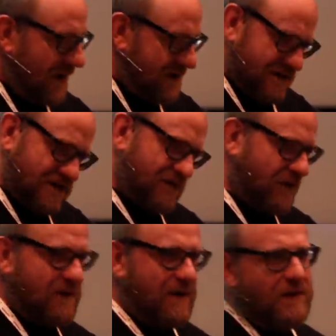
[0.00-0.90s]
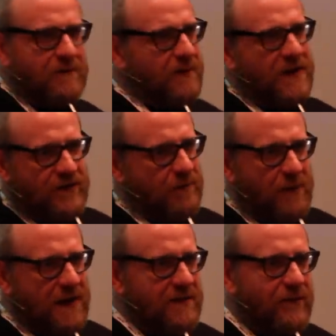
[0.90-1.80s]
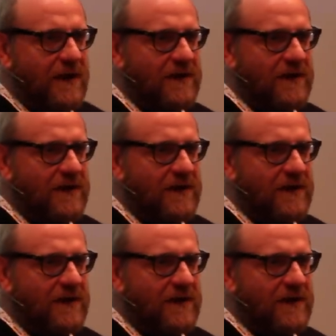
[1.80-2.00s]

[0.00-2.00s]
it's a screaming, unpleasant, painful